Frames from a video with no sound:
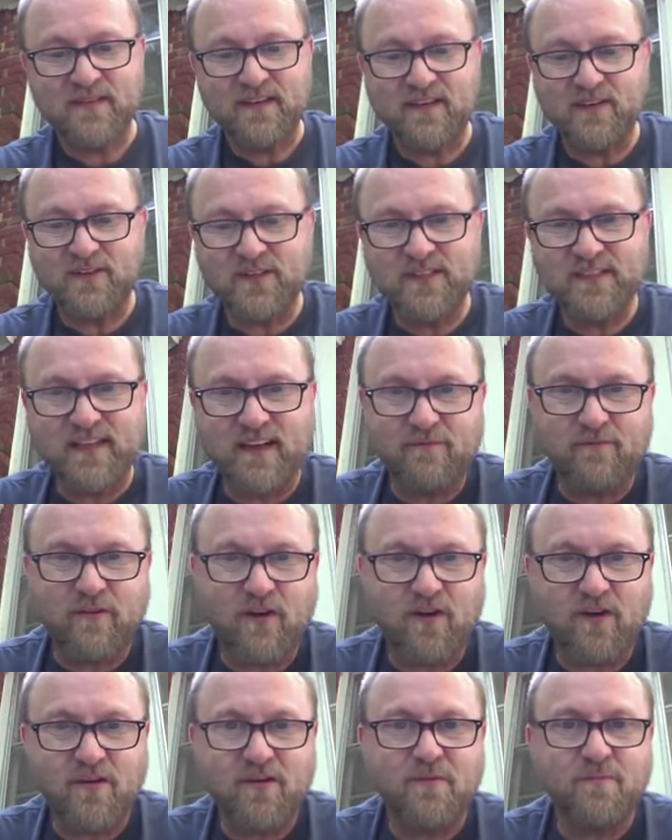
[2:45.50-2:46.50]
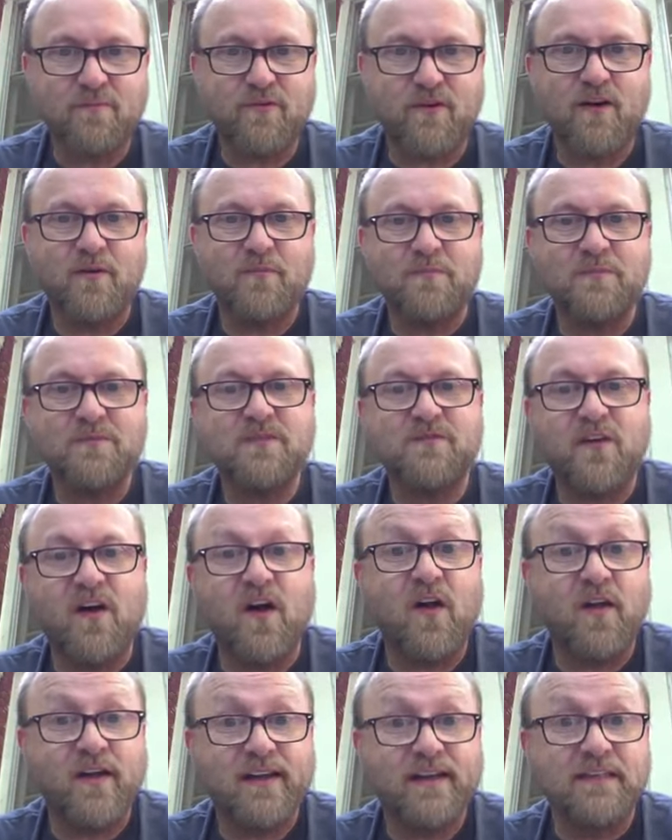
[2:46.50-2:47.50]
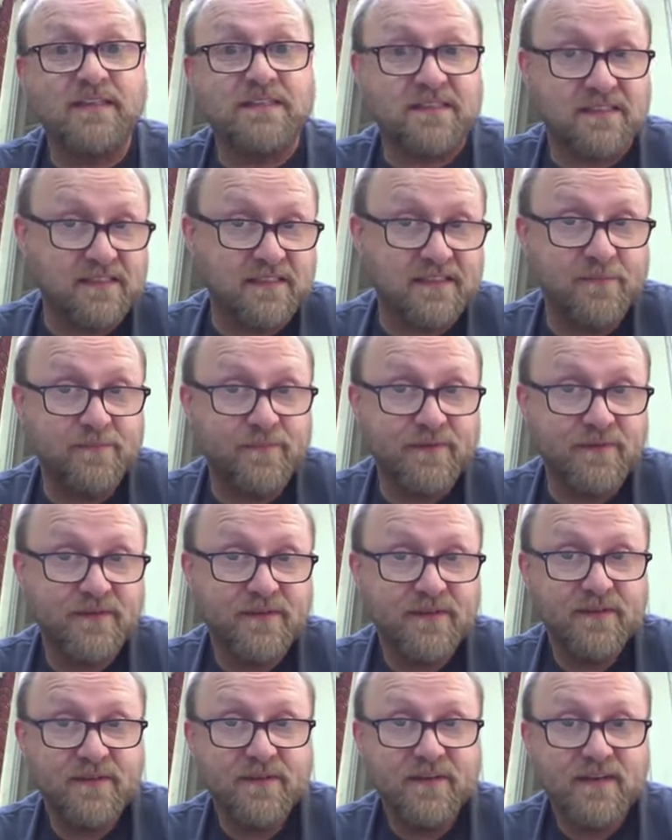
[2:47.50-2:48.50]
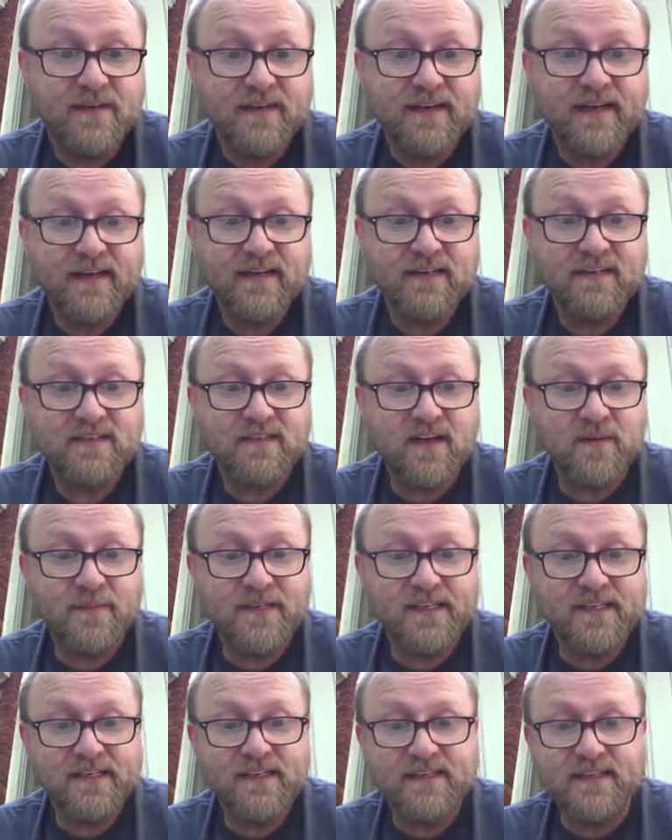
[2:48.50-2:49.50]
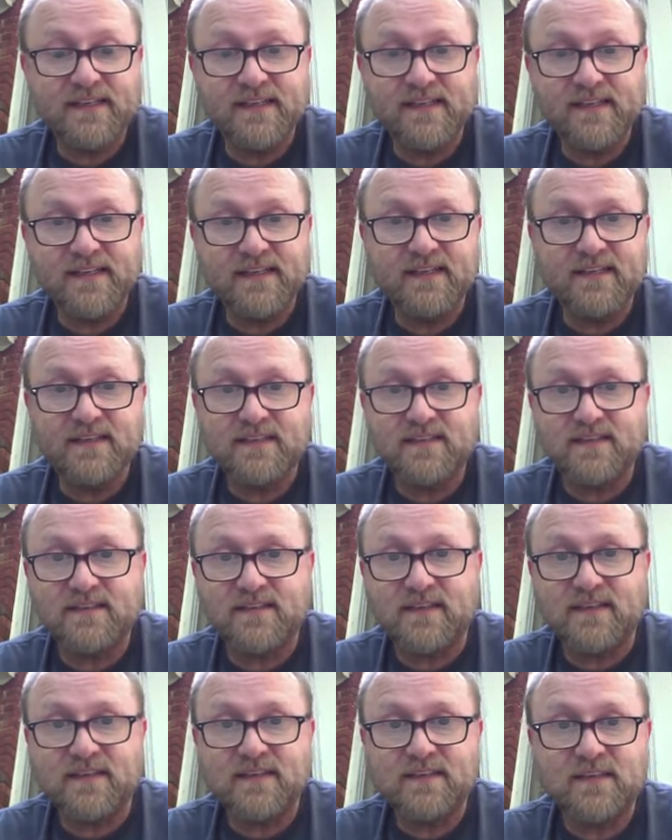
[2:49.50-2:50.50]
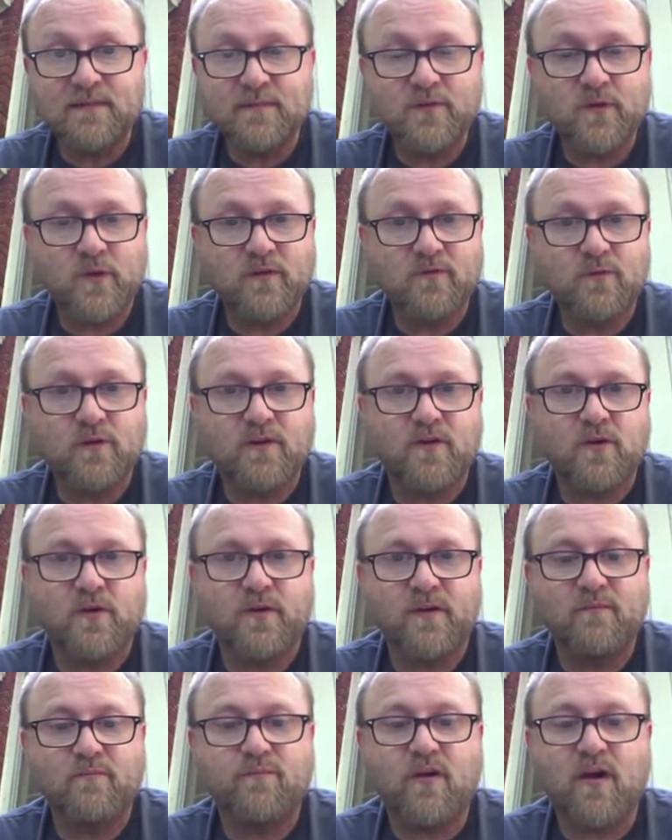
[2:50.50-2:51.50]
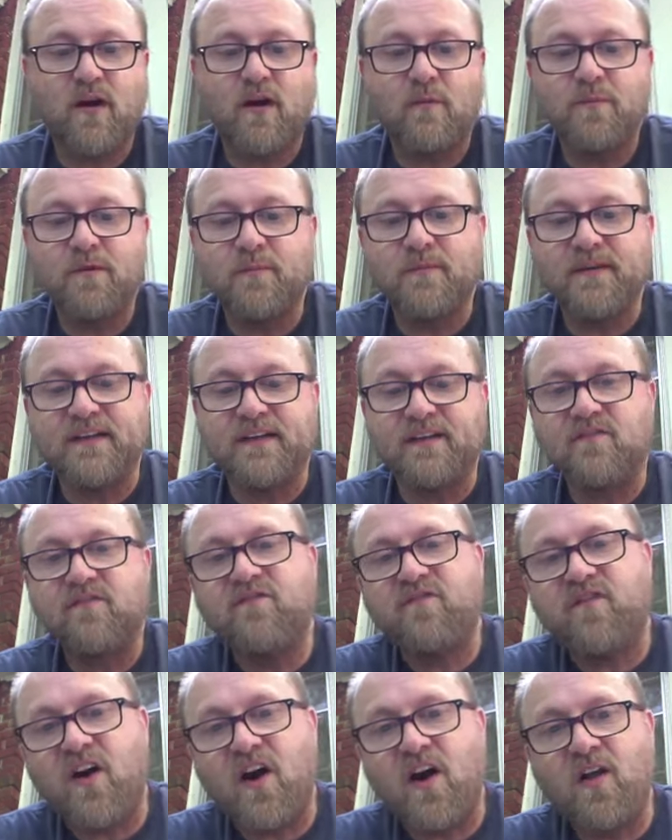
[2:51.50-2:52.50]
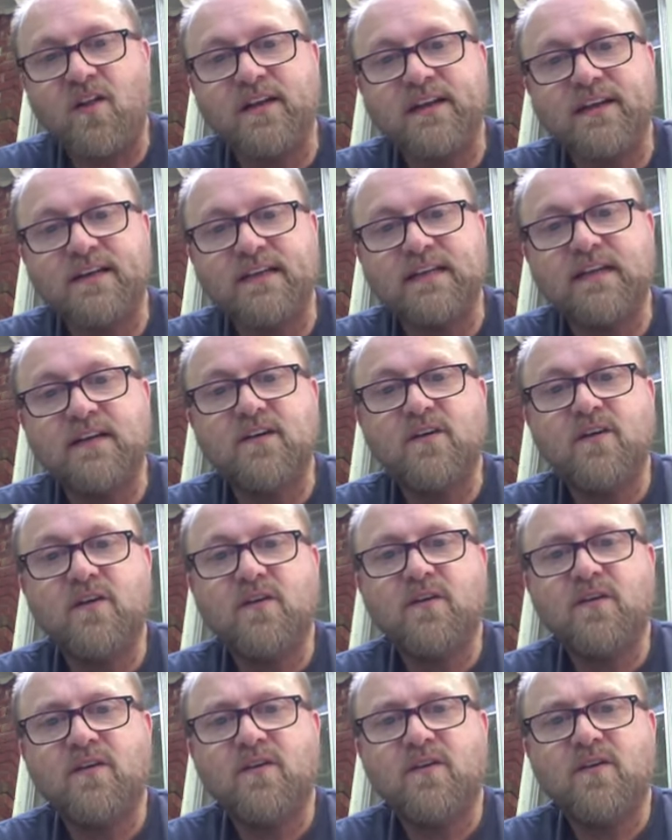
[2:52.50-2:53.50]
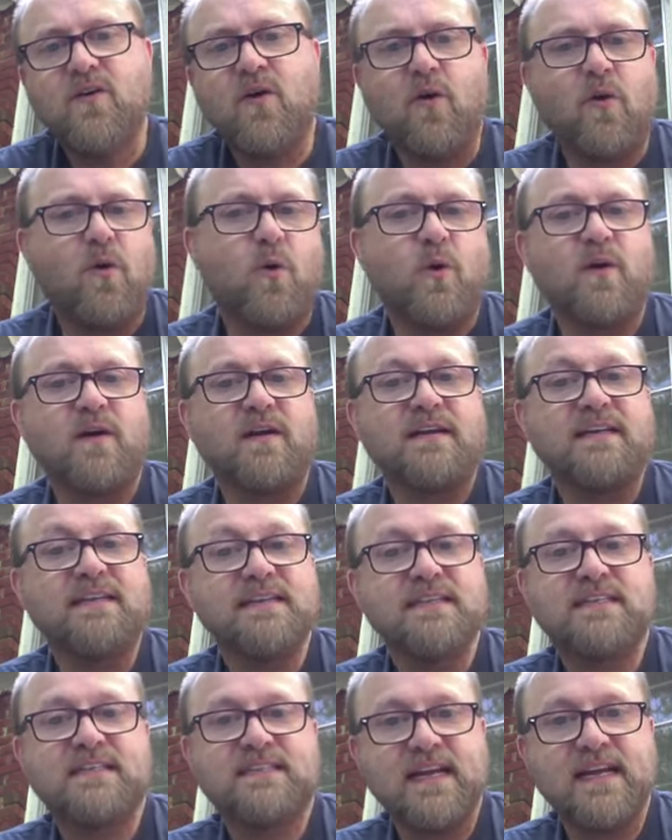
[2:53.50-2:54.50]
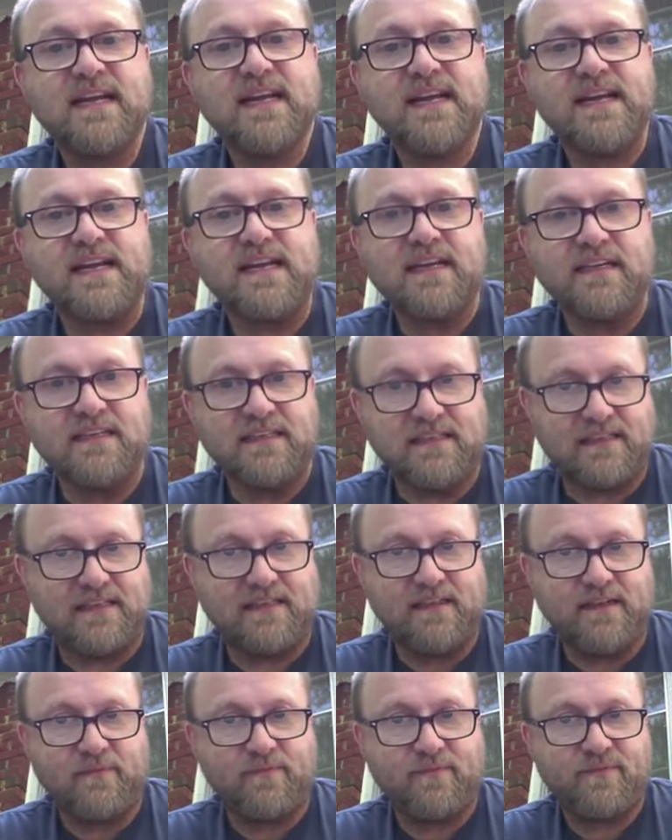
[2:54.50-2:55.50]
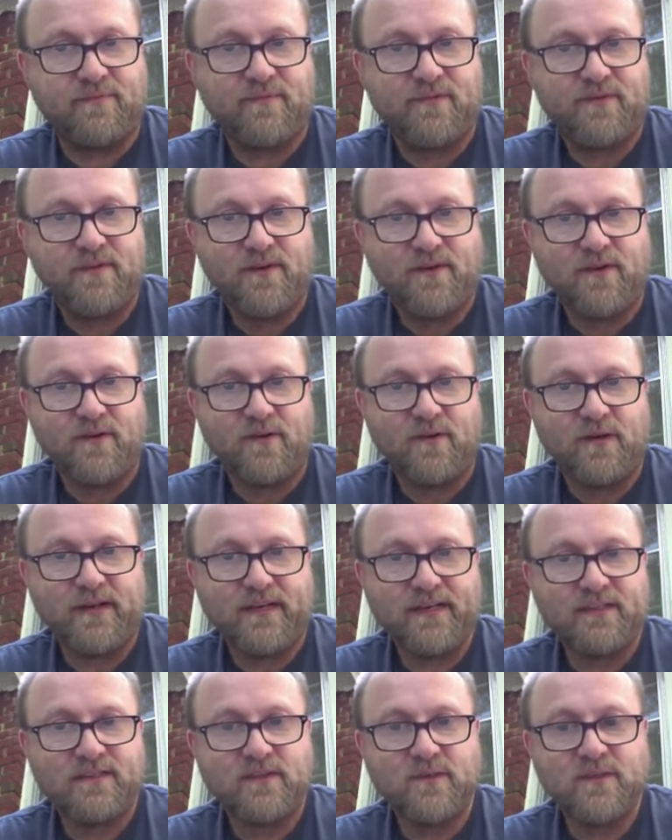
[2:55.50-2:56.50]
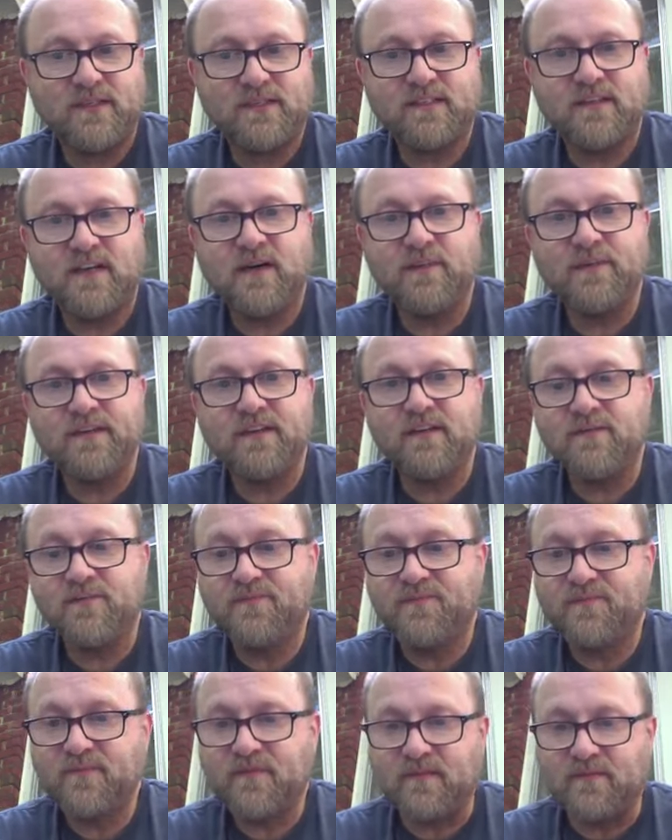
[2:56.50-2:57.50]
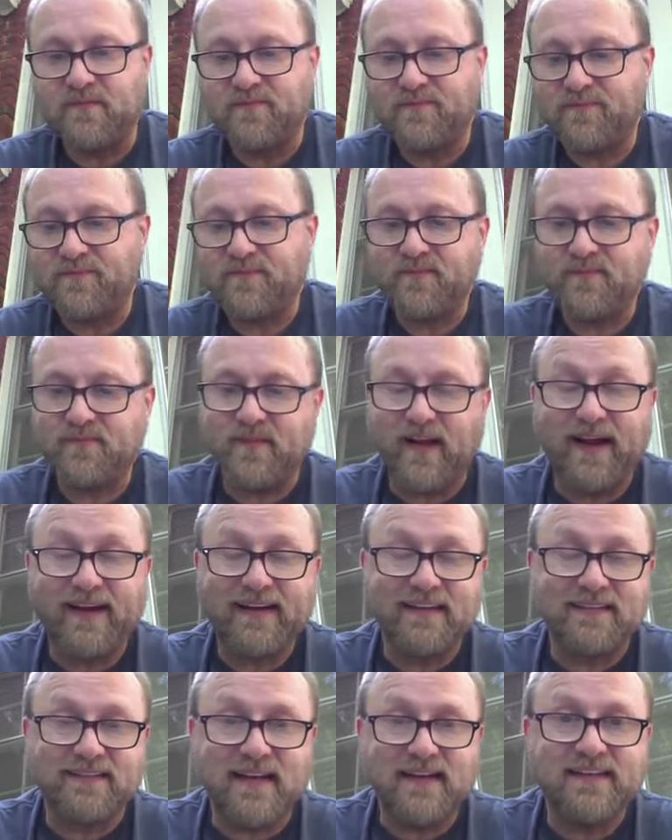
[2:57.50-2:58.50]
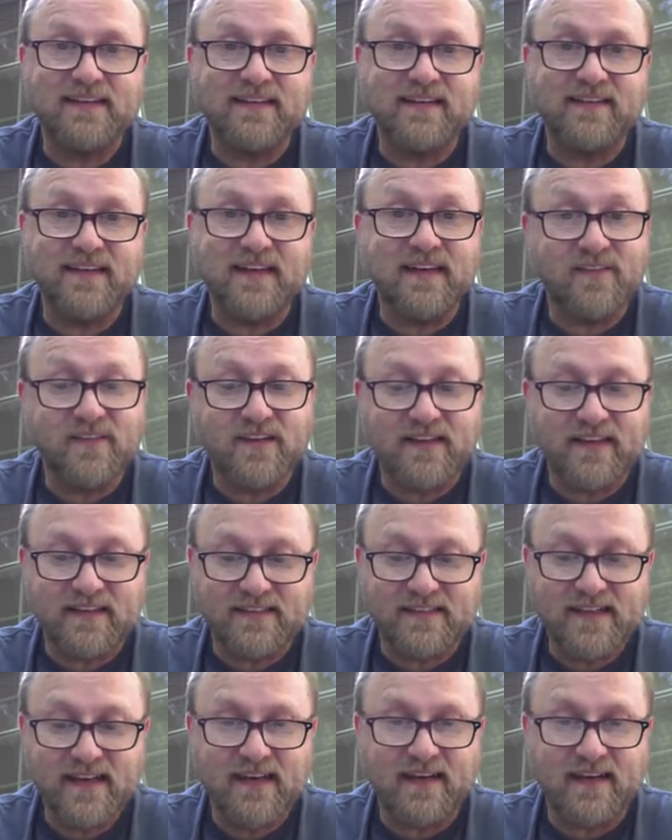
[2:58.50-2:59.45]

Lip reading: I'll just have hard problems falling asleep. And insomnia is some sort of recurring problem in falling or staying asleep, right? So insomnia, I guess I tend to think of it as,